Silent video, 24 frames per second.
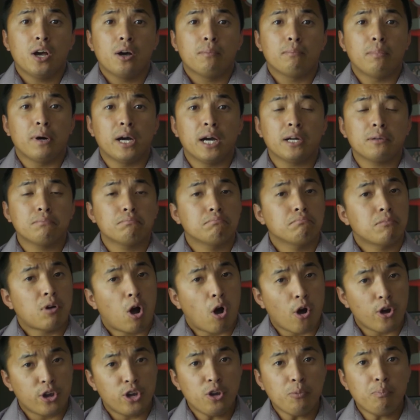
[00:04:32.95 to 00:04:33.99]
but
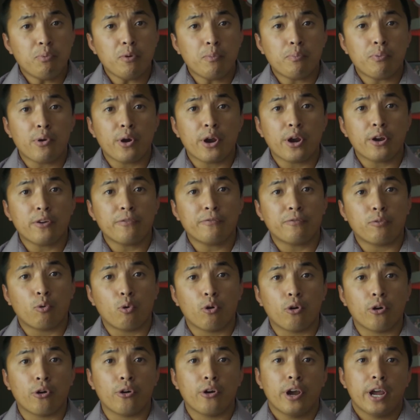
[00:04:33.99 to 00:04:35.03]
are you prepared
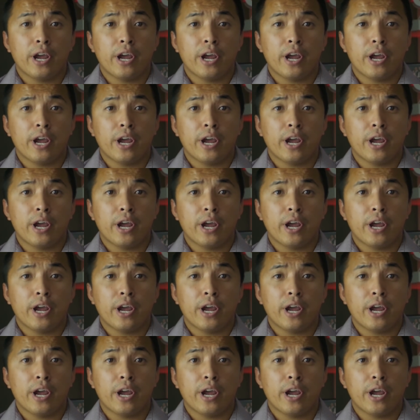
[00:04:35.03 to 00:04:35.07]
for